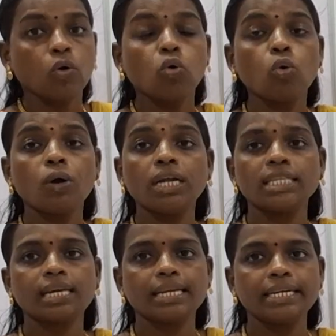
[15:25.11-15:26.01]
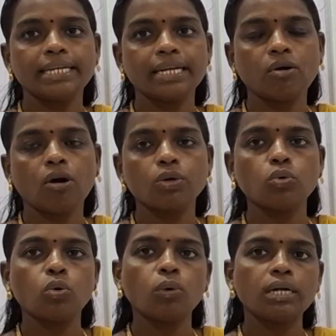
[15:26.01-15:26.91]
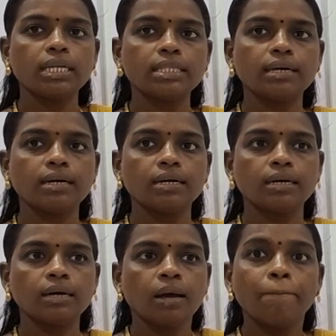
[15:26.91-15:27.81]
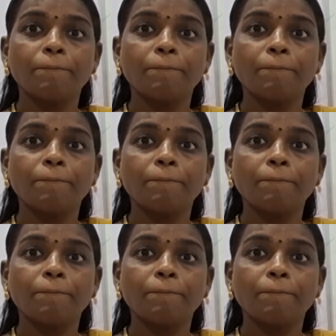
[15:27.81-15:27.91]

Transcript: Who only the leader or who only the